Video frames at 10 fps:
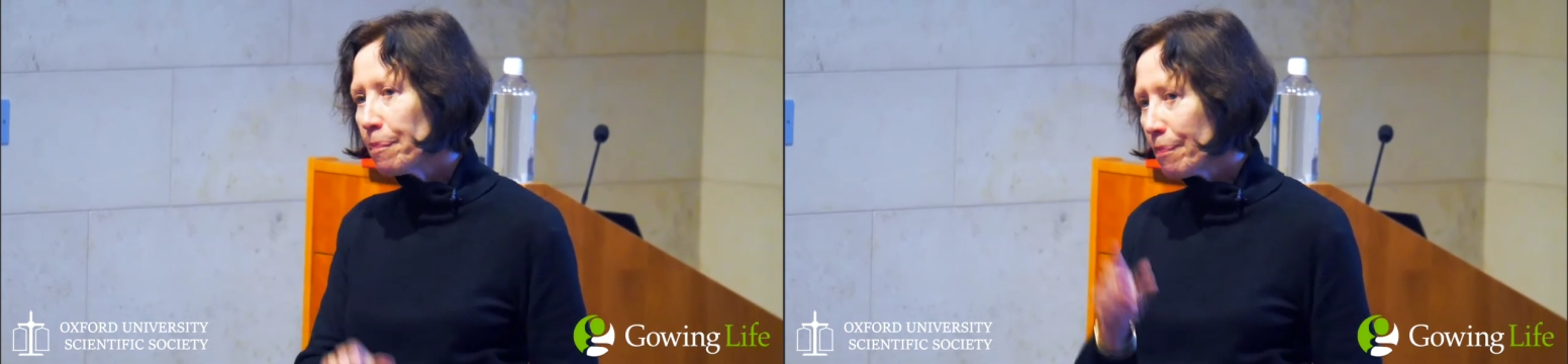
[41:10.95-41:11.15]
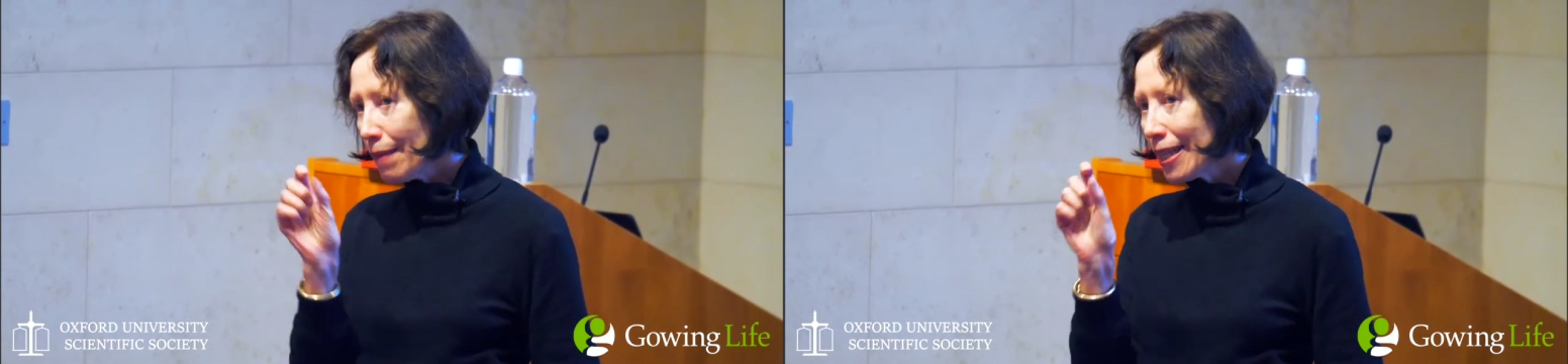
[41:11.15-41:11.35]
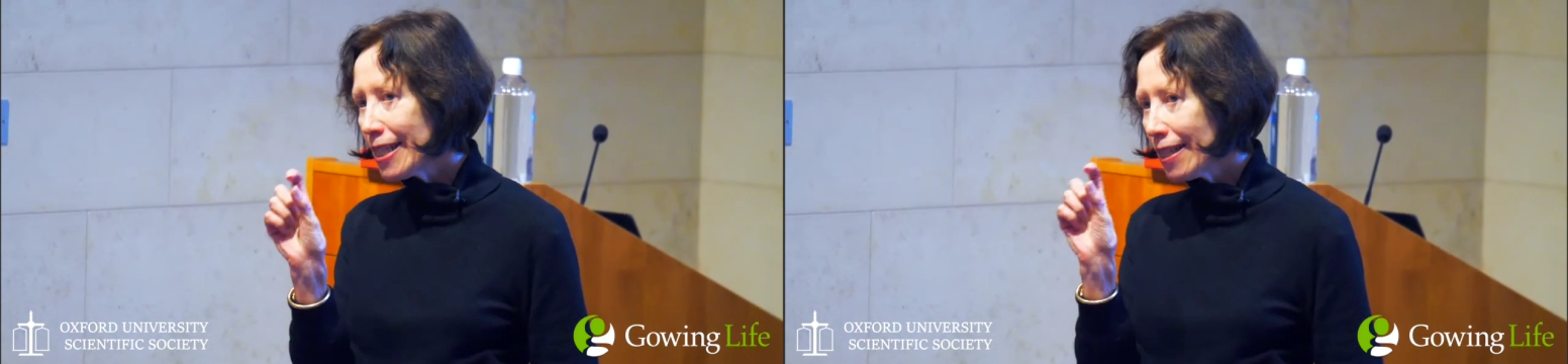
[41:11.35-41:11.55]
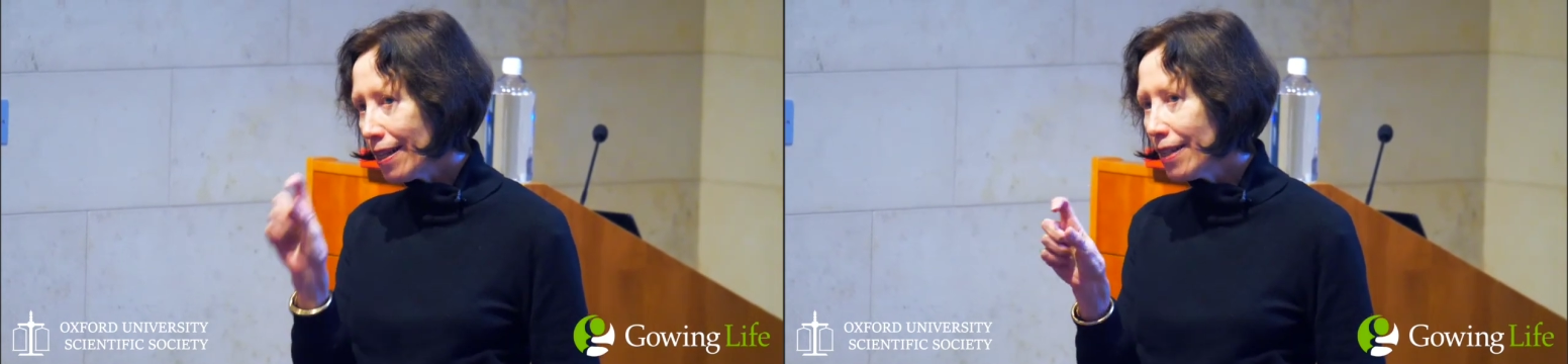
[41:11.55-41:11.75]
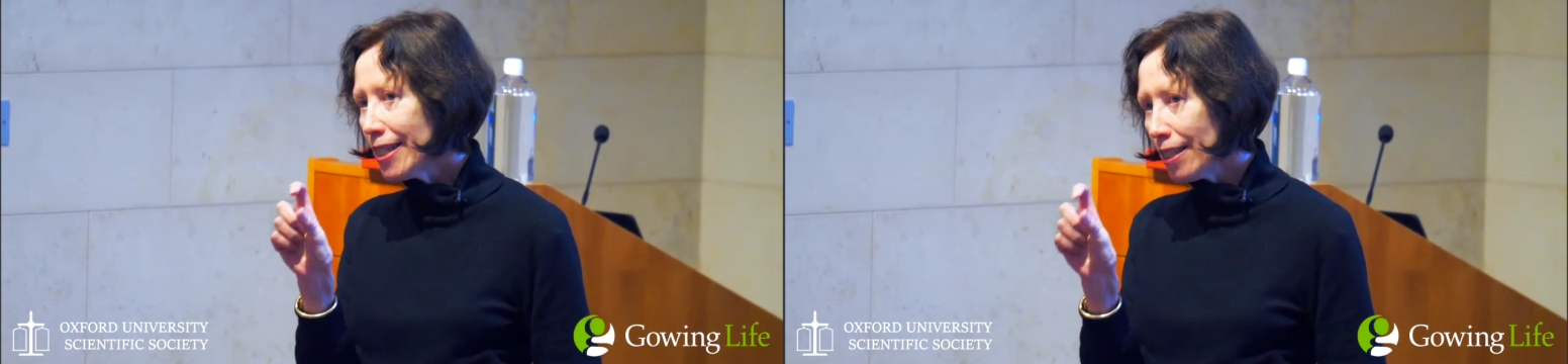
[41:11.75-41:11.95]
makes it
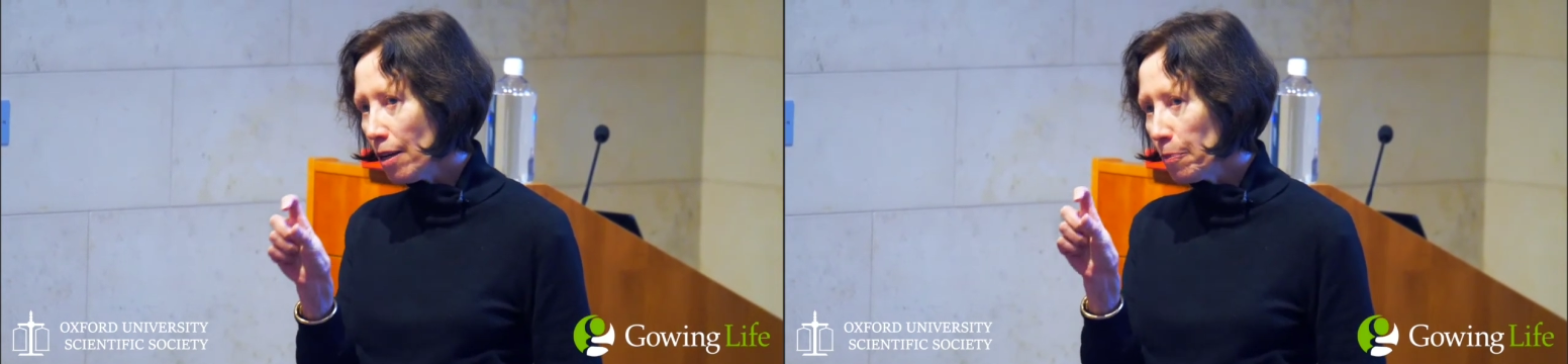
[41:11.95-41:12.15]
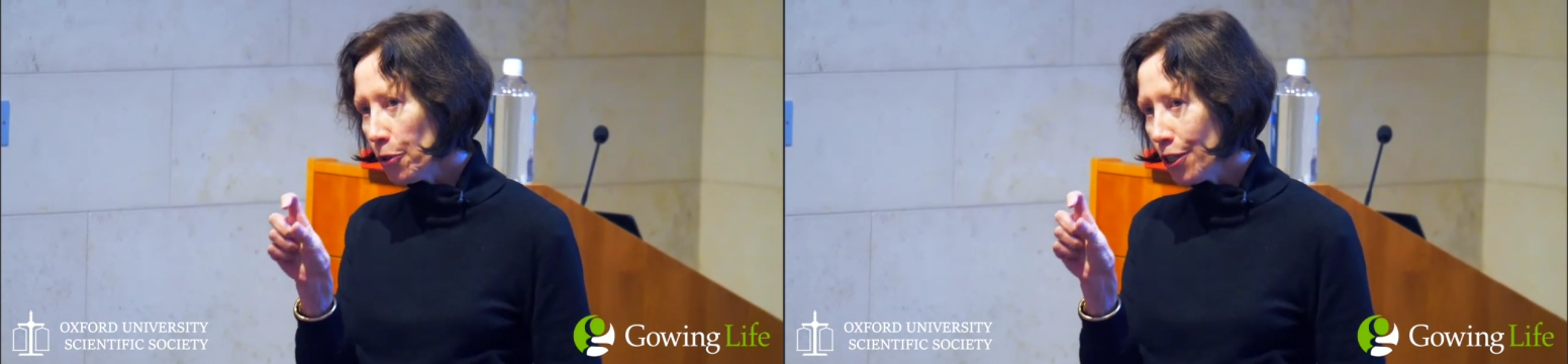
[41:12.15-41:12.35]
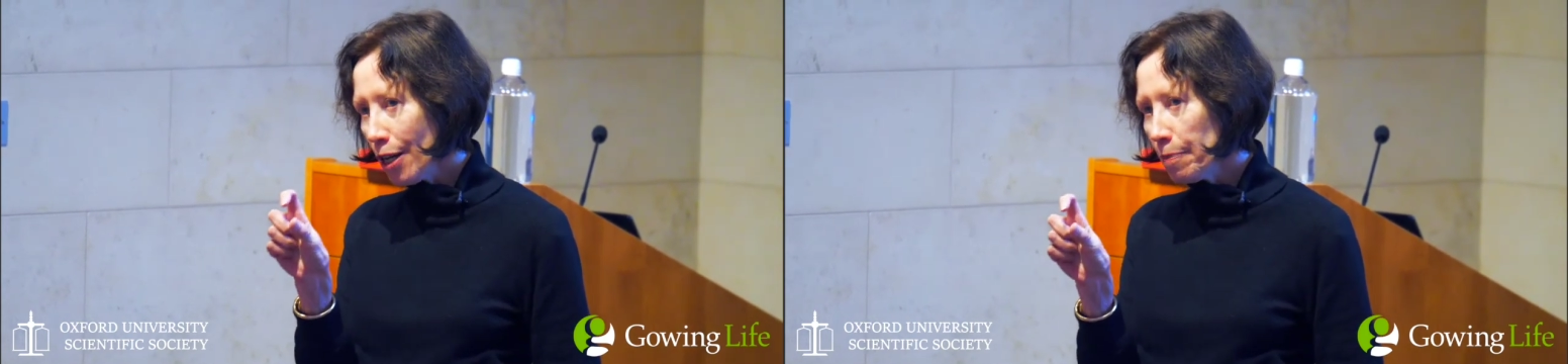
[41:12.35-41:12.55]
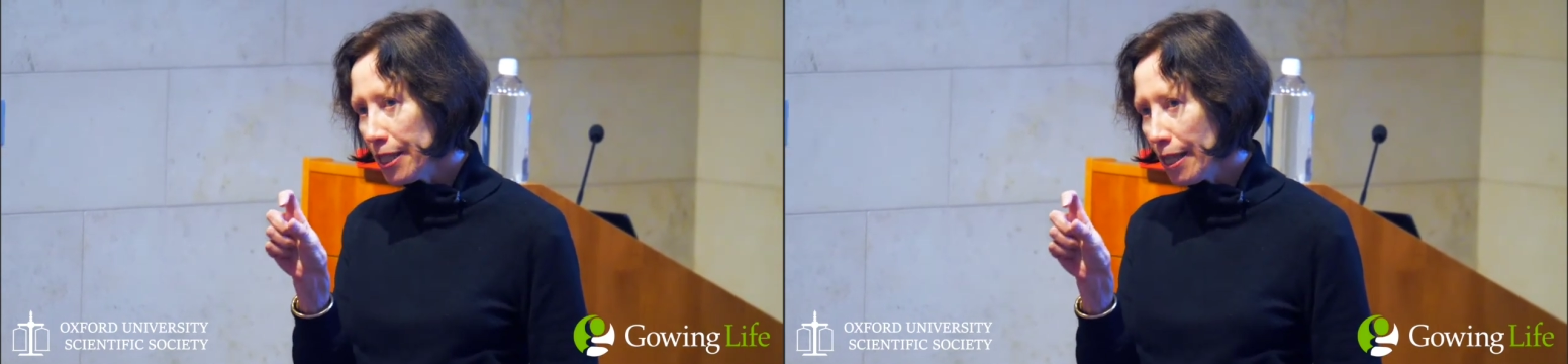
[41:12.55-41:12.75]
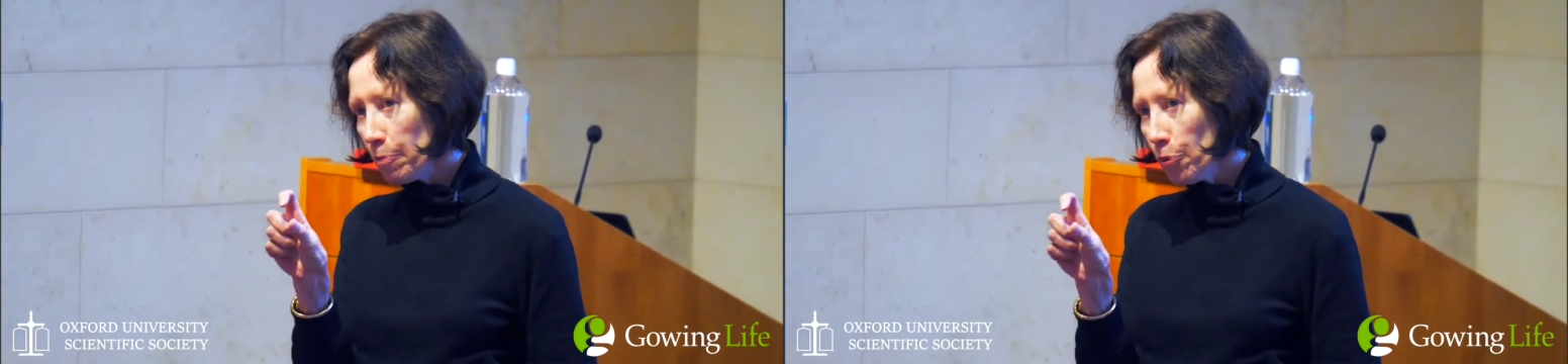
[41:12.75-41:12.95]
ninety-nine point nine
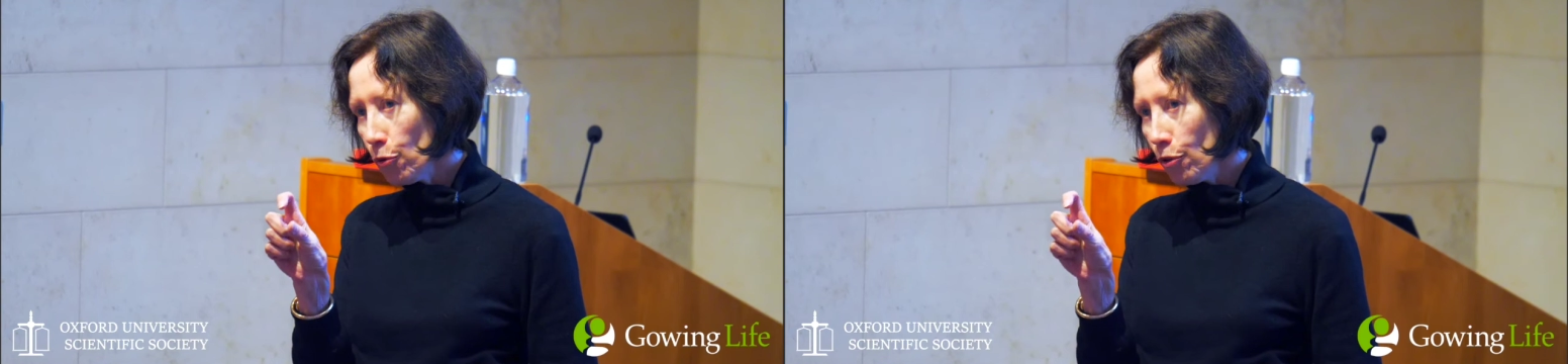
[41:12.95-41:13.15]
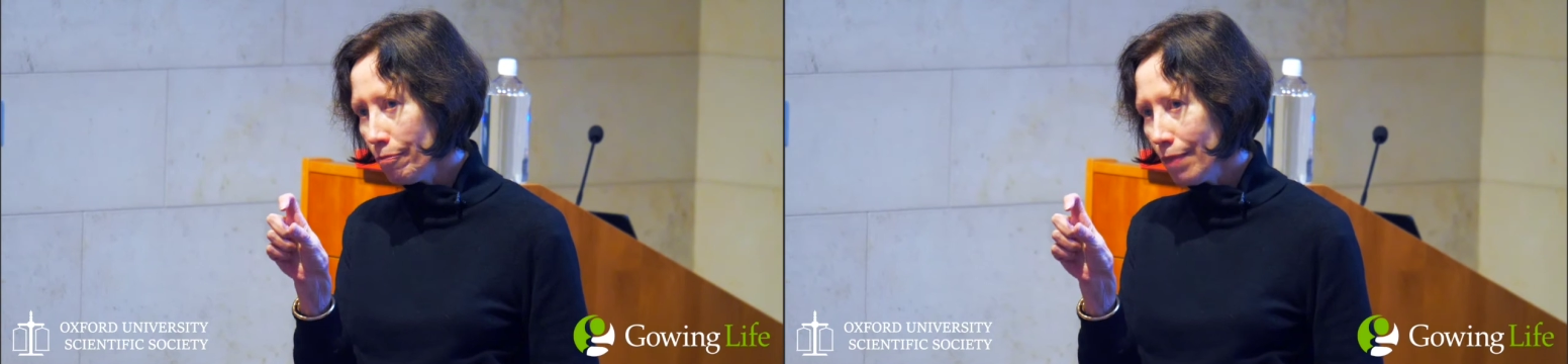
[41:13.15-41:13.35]
percent pure.